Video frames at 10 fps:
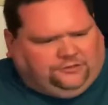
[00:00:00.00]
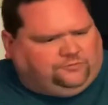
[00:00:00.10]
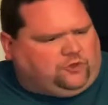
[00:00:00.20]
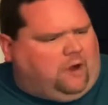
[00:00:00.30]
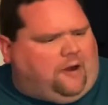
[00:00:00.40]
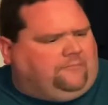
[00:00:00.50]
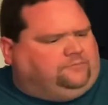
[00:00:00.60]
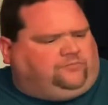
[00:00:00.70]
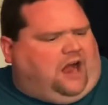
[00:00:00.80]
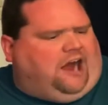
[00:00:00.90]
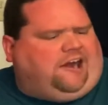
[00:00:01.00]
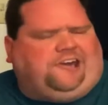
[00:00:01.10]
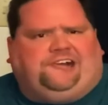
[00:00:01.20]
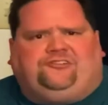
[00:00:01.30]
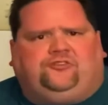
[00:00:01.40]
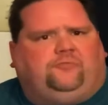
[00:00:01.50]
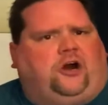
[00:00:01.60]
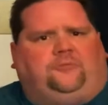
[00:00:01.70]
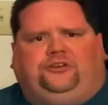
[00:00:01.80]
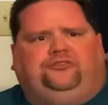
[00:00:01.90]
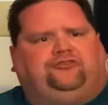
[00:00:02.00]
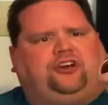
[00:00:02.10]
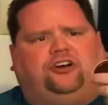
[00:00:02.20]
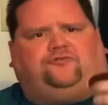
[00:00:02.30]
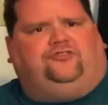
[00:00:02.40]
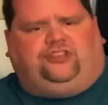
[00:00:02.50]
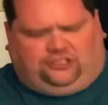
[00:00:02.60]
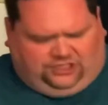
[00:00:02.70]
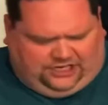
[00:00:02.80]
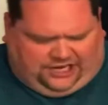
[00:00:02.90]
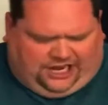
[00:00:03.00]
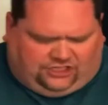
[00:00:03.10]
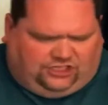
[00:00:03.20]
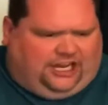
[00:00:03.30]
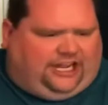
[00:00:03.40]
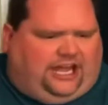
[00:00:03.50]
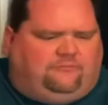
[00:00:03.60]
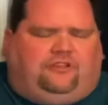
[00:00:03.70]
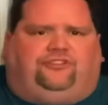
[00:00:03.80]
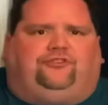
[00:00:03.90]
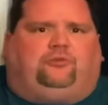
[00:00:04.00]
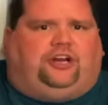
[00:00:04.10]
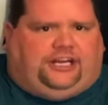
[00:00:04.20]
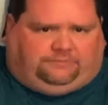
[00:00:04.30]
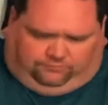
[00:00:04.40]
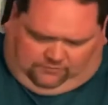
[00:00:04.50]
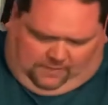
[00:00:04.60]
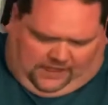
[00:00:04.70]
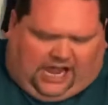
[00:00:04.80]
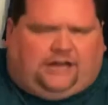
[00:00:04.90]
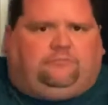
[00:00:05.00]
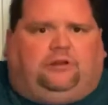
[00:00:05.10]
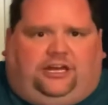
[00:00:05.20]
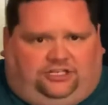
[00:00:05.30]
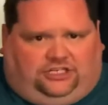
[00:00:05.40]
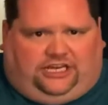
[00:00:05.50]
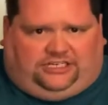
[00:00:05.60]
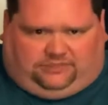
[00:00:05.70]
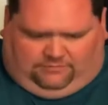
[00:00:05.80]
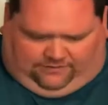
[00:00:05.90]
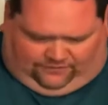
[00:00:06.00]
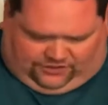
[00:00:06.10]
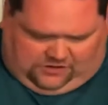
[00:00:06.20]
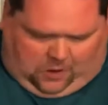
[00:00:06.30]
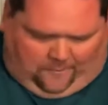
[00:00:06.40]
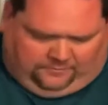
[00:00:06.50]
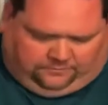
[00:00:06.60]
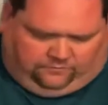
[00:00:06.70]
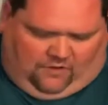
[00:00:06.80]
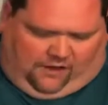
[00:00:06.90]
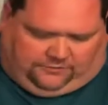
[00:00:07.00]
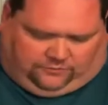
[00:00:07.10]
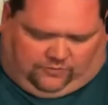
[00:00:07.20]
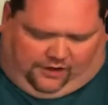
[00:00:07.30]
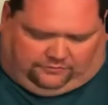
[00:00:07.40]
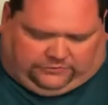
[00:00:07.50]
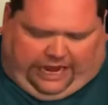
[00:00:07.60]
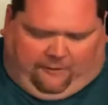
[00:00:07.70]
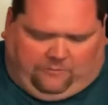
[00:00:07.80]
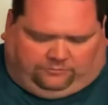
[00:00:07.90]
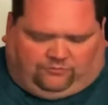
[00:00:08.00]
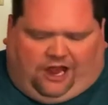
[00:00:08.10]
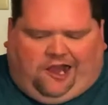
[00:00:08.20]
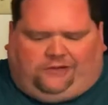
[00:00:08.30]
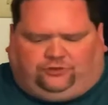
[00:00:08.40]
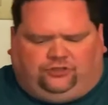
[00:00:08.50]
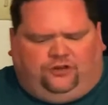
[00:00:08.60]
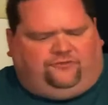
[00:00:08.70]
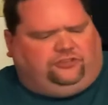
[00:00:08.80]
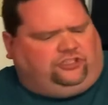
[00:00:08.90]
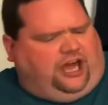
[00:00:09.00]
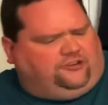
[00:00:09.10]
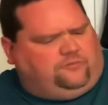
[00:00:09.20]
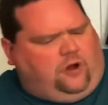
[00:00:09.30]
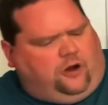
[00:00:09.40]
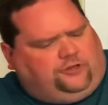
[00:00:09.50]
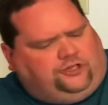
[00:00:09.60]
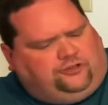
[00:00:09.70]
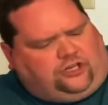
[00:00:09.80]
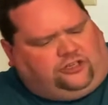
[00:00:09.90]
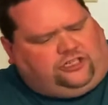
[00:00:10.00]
Wow. I got extra barbecue sauce for just the occasion. They gave me 3. God bless you, Taste of Memphis. Now, they have 2 different styles of barbecue sauce there.